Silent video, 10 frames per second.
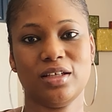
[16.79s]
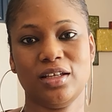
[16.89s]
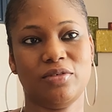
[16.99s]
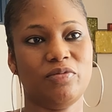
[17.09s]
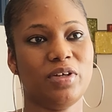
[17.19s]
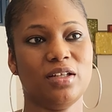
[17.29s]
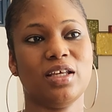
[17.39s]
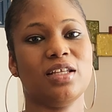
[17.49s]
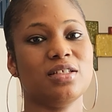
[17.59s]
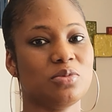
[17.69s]
It felt
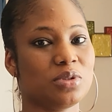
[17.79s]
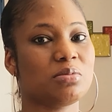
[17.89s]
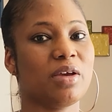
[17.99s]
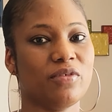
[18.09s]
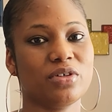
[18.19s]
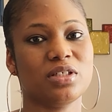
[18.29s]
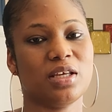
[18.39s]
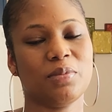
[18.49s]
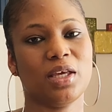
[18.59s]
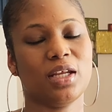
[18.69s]
like this was my first
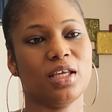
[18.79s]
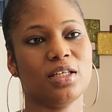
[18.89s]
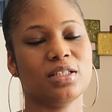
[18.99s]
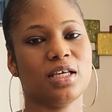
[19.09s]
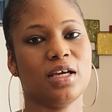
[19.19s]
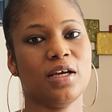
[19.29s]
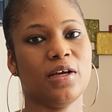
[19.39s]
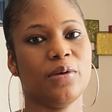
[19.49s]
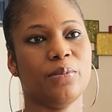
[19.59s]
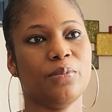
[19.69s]
time getting it.
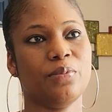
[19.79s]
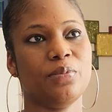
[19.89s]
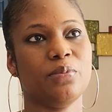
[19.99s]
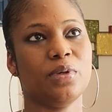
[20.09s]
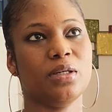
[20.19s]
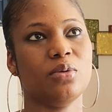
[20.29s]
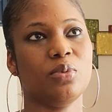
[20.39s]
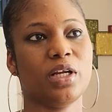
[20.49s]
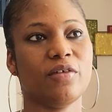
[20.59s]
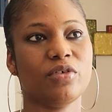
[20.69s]

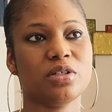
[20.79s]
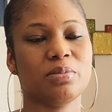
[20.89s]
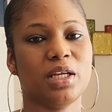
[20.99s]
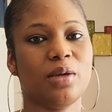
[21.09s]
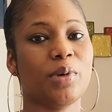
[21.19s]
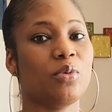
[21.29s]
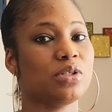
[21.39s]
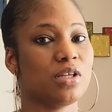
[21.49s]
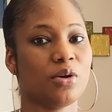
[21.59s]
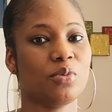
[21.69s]
When I first met him, I
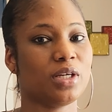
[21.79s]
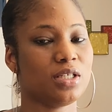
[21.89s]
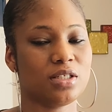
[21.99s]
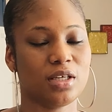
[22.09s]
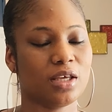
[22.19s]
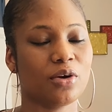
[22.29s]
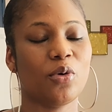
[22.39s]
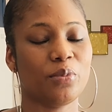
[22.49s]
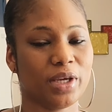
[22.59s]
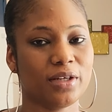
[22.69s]
was not ready to get a
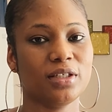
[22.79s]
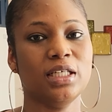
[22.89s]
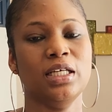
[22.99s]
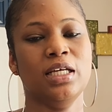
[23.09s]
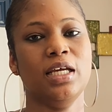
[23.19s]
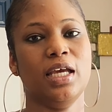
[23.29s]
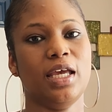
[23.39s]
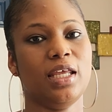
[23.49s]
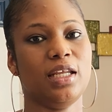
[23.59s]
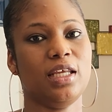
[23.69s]
home yet.
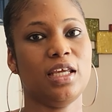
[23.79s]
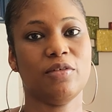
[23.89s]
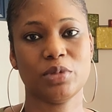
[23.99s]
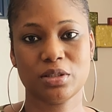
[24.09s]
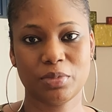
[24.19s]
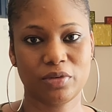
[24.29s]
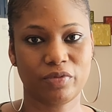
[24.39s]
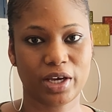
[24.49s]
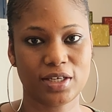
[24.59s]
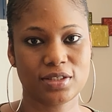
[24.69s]
And he gave me some
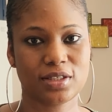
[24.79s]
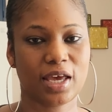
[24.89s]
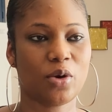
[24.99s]
advice.